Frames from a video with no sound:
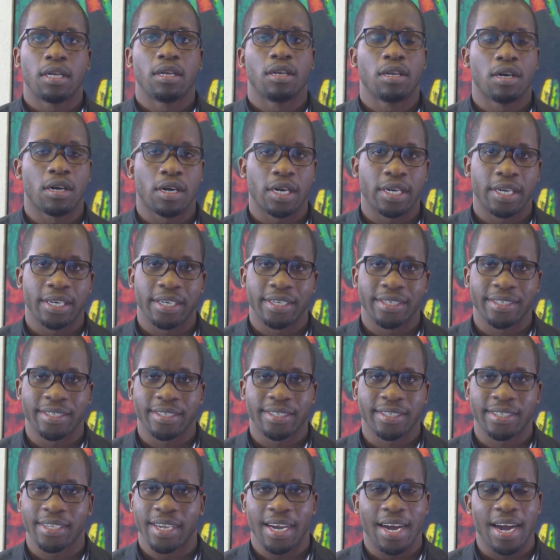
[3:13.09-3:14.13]

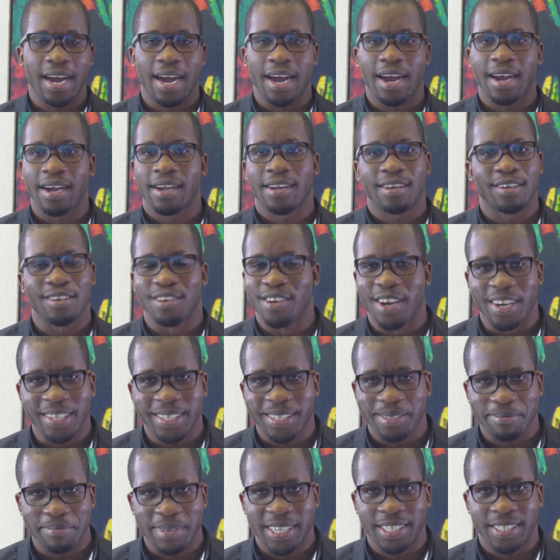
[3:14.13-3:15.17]
Lawyers are
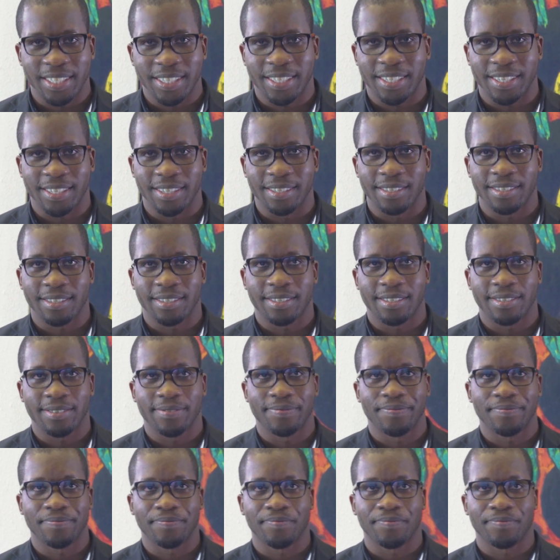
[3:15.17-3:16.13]
not magicians.